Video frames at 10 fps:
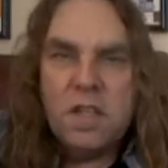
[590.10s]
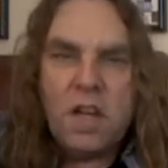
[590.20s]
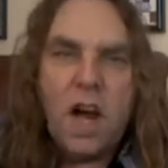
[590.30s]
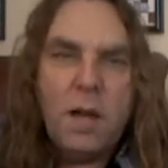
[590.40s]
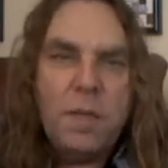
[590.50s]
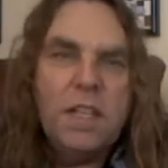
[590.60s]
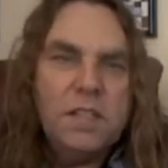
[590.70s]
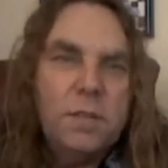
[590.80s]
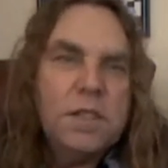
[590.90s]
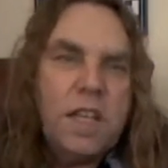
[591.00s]
to
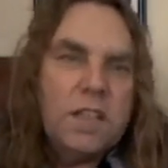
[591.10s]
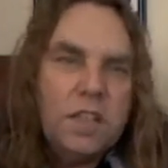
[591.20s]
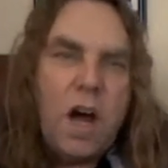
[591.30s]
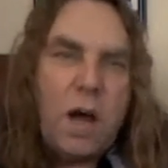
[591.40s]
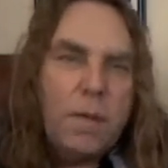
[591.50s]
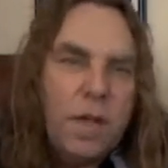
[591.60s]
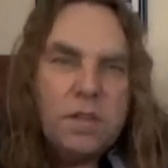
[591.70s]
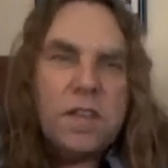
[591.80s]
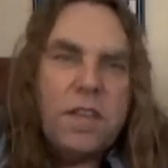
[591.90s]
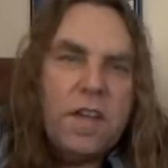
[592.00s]
communism, it's like
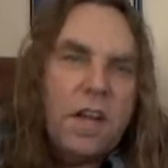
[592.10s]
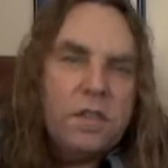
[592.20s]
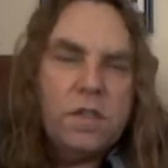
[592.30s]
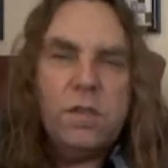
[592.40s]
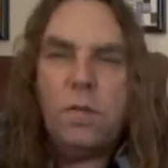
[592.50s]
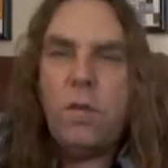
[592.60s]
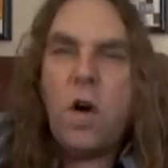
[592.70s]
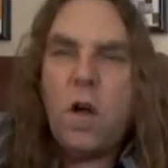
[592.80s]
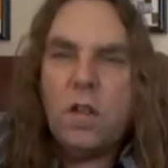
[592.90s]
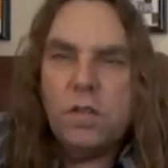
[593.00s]
dominoes, other countries will
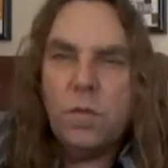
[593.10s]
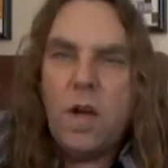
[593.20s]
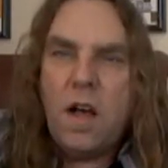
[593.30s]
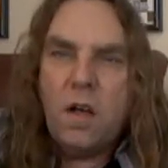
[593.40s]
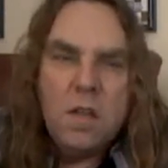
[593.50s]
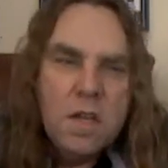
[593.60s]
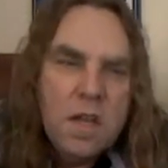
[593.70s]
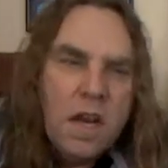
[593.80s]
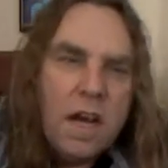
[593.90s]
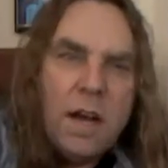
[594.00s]
fall as well.
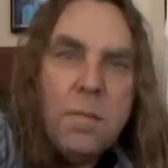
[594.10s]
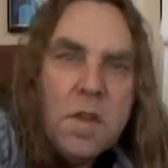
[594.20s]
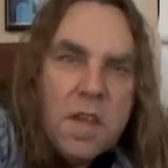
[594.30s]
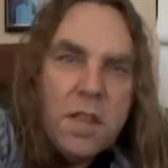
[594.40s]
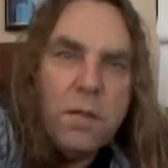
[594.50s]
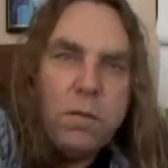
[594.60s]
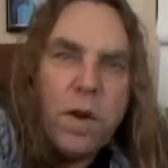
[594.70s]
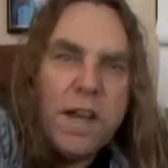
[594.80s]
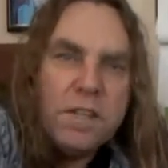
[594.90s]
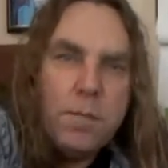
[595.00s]
The
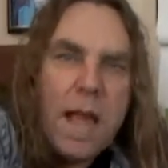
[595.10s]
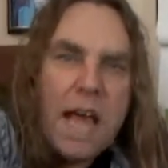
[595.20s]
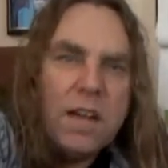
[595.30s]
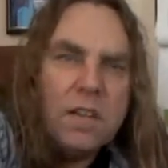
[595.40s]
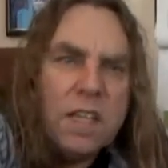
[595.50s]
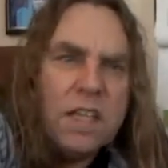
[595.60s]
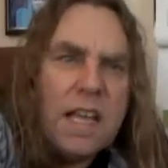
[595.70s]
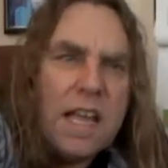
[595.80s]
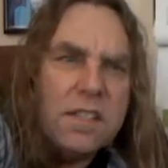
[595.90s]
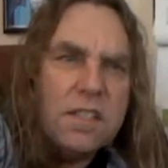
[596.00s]
French battled
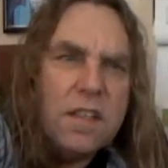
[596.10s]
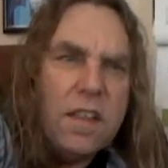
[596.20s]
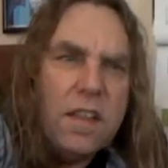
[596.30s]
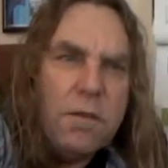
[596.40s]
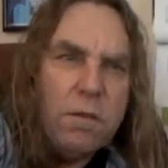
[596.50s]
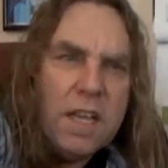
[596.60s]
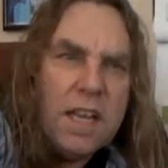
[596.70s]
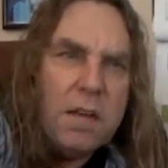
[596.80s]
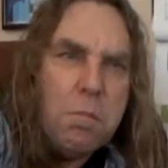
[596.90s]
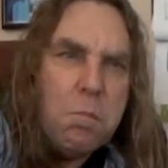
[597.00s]
against the
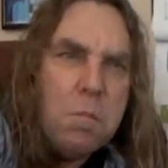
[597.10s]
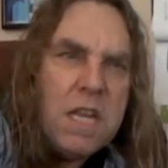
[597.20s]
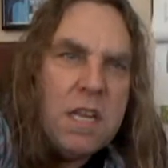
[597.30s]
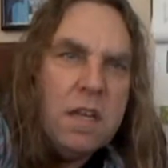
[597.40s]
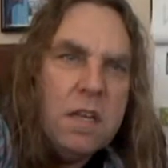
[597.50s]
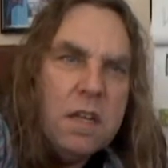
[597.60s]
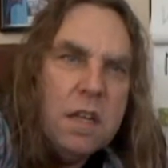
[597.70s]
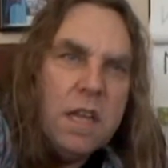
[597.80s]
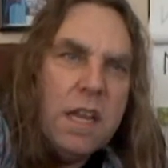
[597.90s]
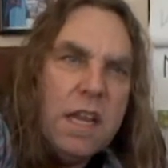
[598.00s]
Viet Minh
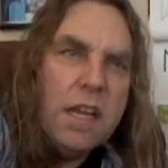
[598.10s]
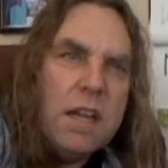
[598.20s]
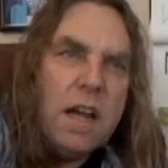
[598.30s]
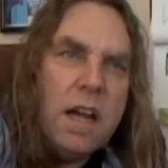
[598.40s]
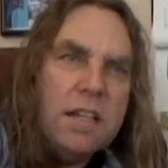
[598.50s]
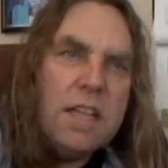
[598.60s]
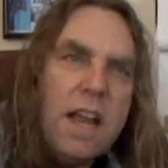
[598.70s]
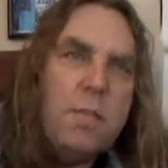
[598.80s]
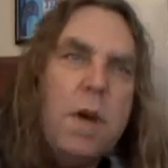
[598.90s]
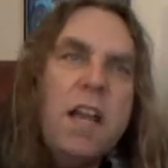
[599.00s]
in
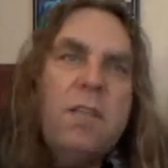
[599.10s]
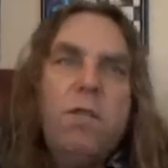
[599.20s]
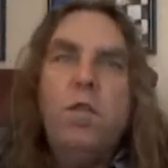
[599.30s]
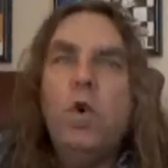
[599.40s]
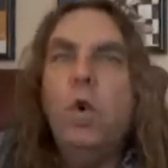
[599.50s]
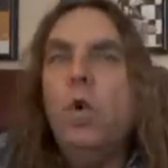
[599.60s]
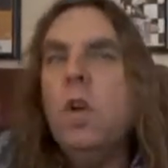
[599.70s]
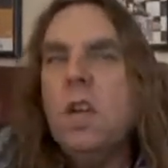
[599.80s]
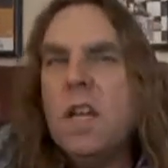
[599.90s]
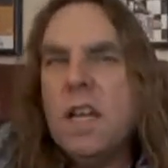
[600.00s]
Dien Bien
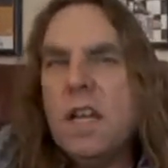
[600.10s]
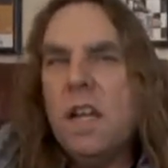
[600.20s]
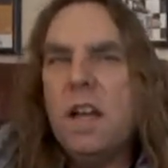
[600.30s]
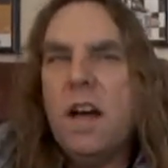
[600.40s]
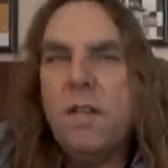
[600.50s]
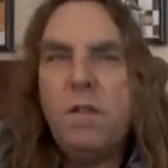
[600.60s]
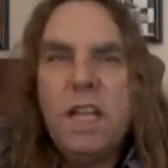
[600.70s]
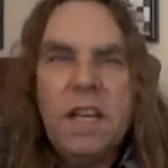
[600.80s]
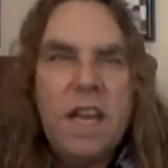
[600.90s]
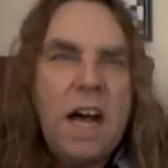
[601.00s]
Phu in
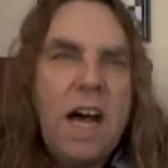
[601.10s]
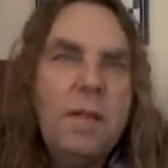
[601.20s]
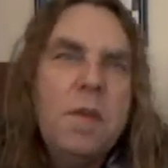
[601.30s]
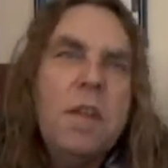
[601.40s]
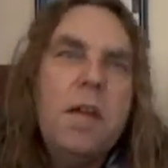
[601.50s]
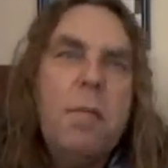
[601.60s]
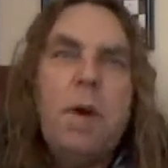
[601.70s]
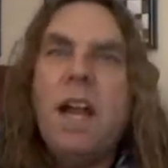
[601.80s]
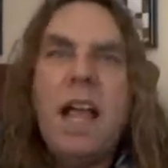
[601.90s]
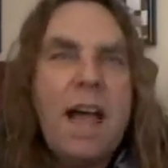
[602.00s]
Vietnam. But